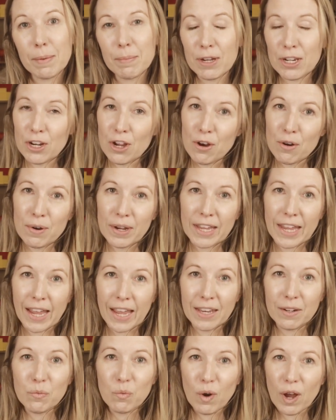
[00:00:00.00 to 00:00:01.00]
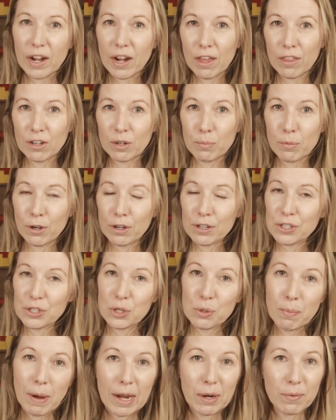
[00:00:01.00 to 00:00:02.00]
Let me know again what other
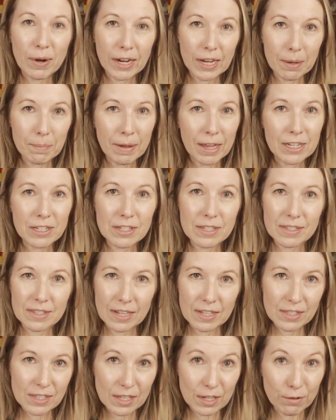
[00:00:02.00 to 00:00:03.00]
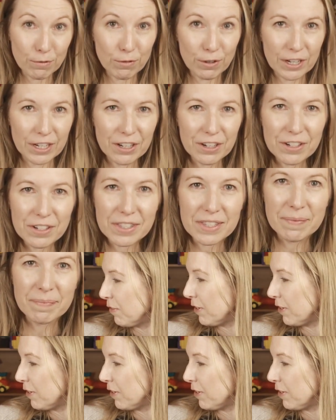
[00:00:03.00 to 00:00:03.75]
books you might recommend to sensitive readers.